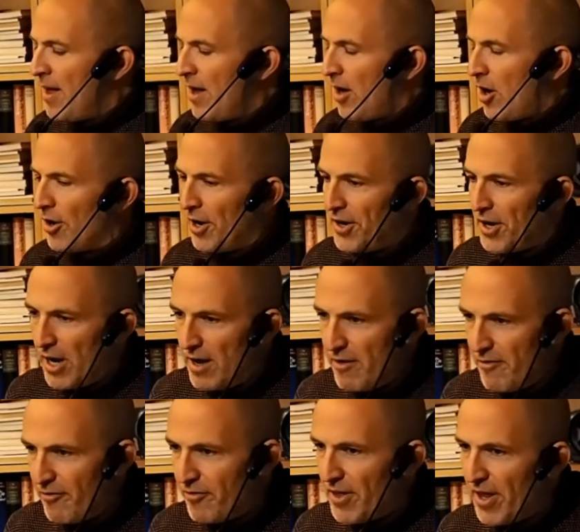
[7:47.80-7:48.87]
on a
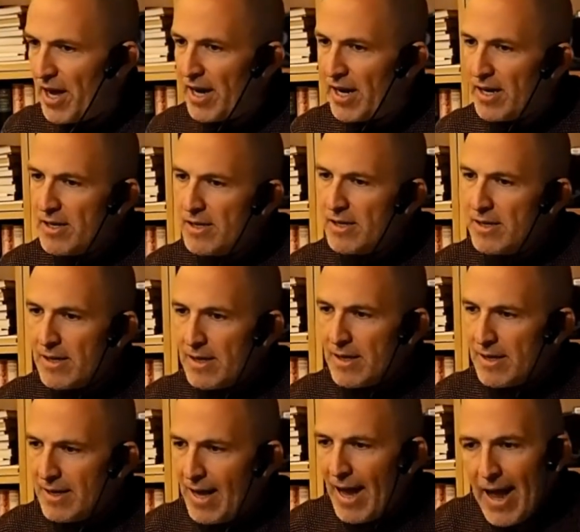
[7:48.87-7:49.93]
dive that I
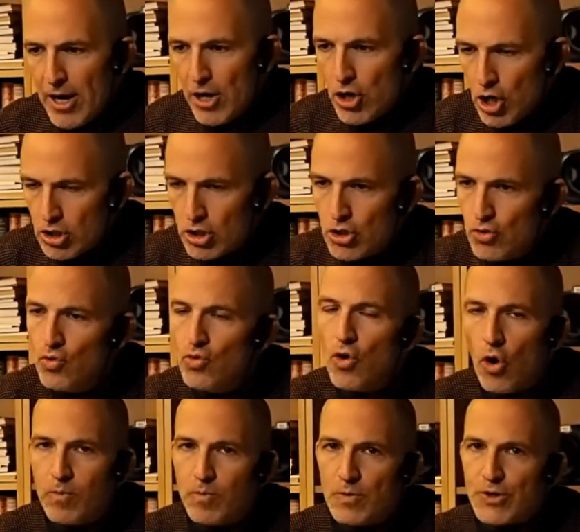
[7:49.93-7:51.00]
cannot do
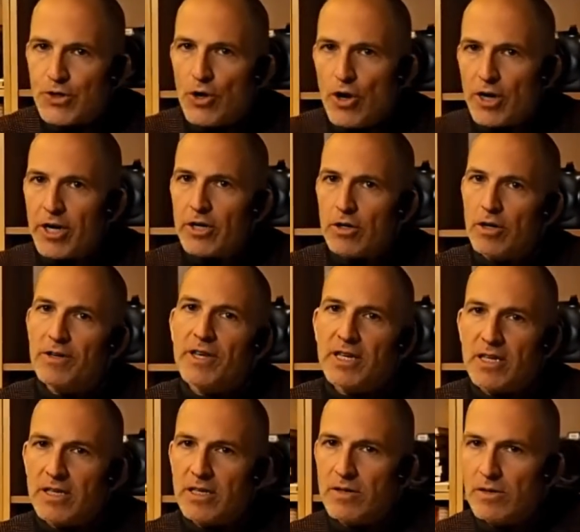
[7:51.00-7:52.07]
open circuit, or that
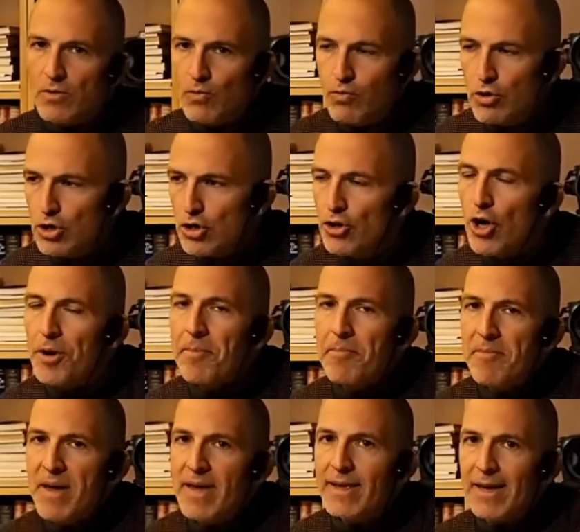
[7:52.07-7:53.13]
would not
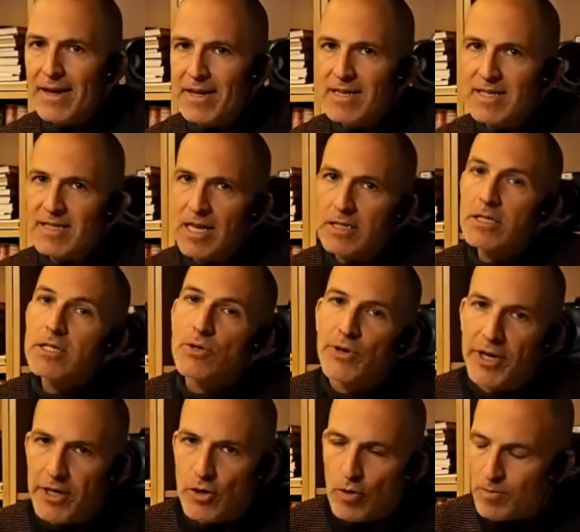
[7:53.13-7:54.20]
make any sense doing
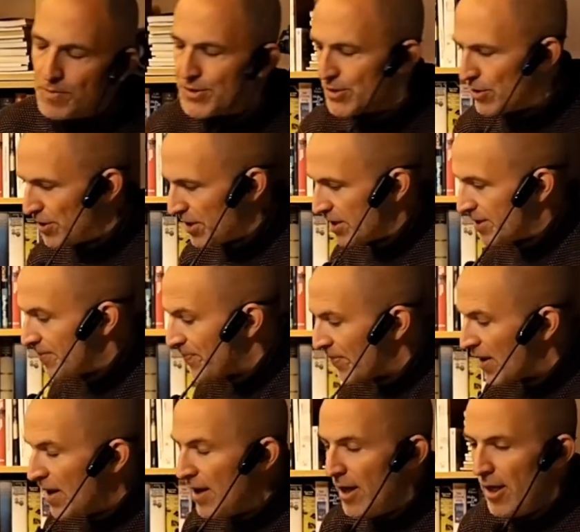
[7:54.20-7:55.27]
it open circuit.
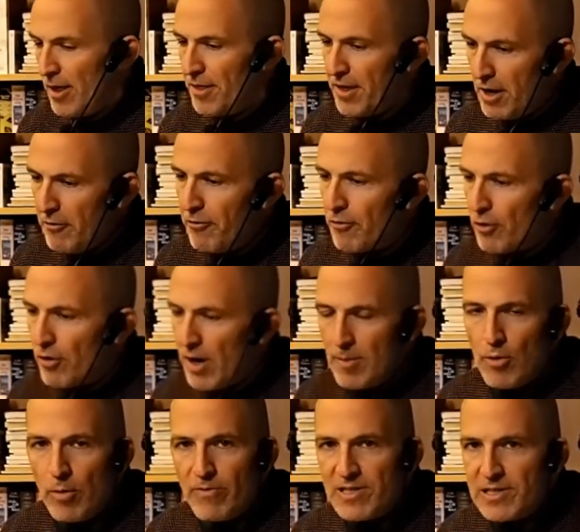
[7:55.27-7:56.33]
Therefore, I'm
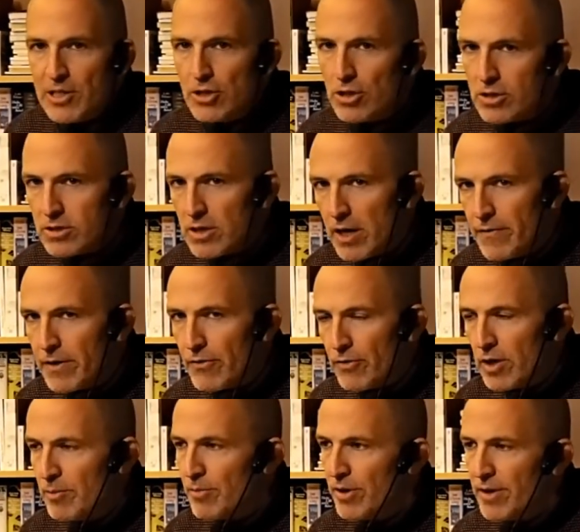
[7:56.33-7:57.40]
obviously not diving
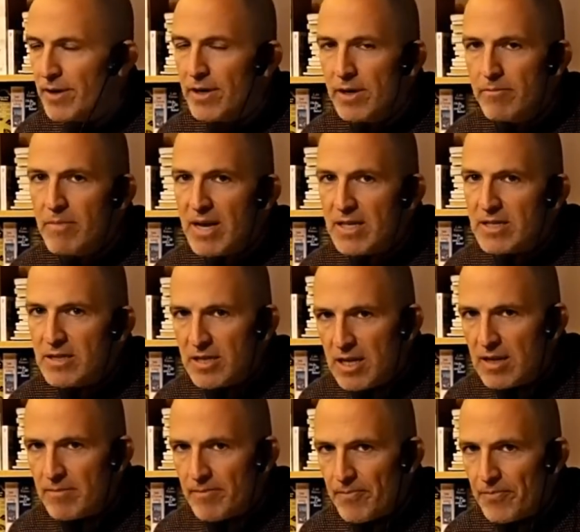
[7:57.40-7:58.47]
rebreather in a mixed
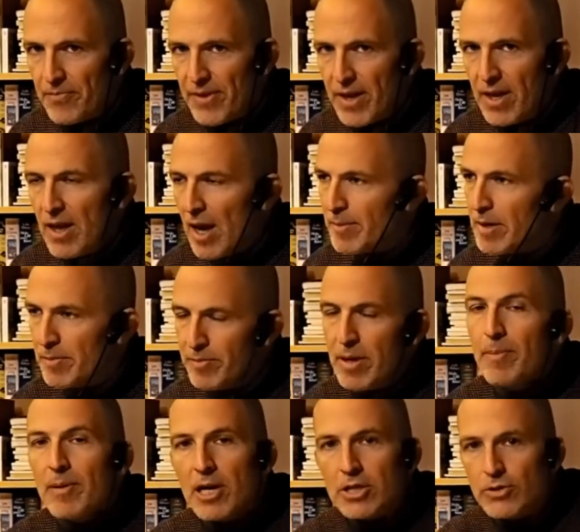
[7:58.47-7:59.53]
team. I mean,
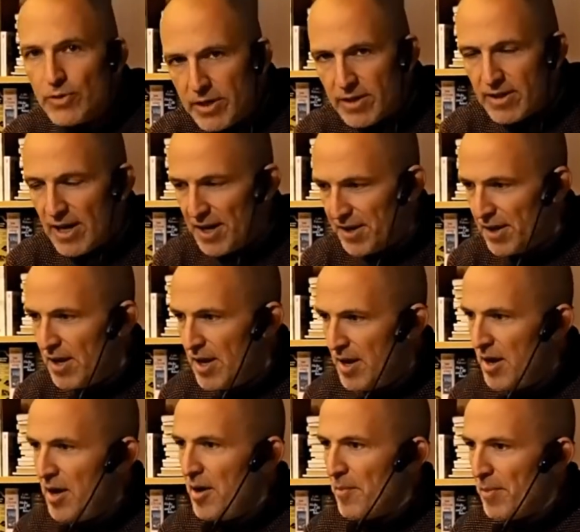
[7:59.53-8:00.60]
people are doing that.
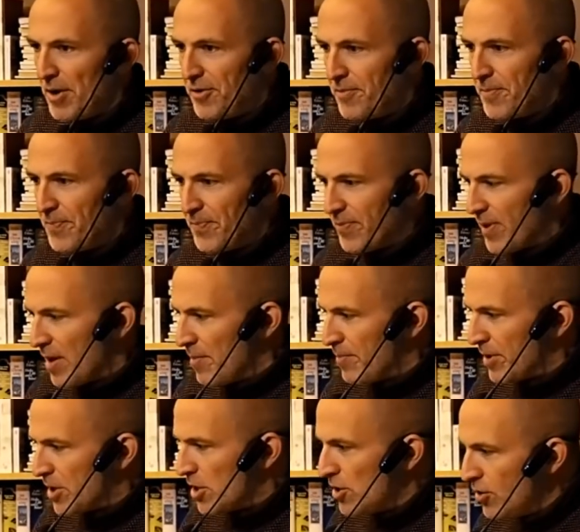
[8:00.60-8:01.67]
But
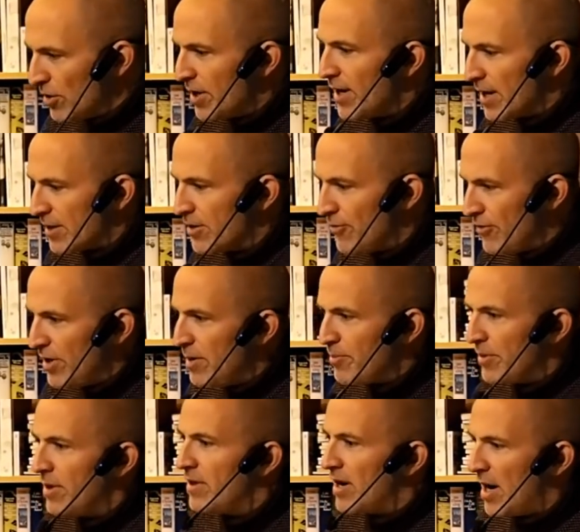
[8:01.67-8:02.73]
looking at the
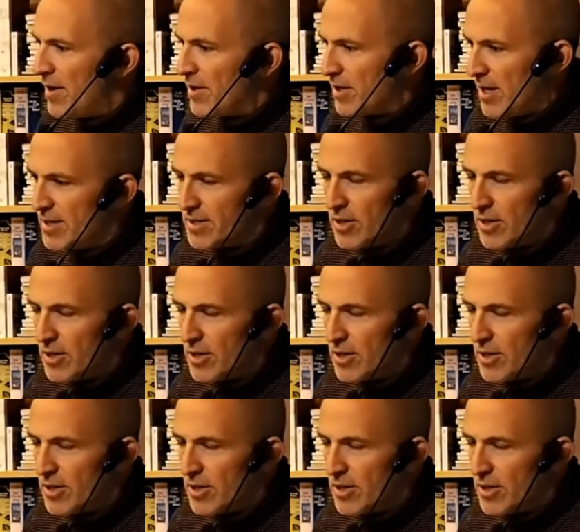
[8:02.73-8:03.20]
rebreather as a